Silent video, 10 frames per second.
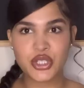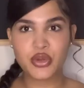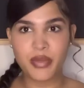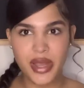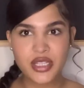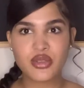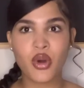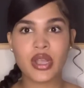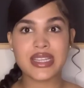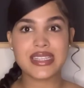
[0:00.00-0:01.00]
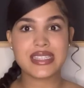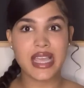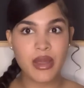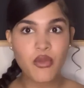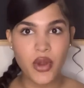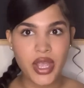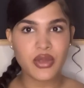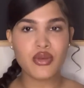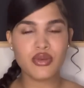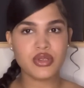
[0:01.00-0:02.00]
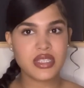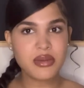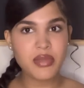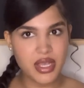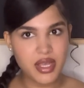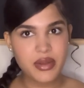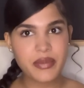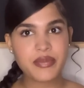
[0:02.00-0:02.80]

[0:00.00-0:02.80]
you based on the same way you used to be.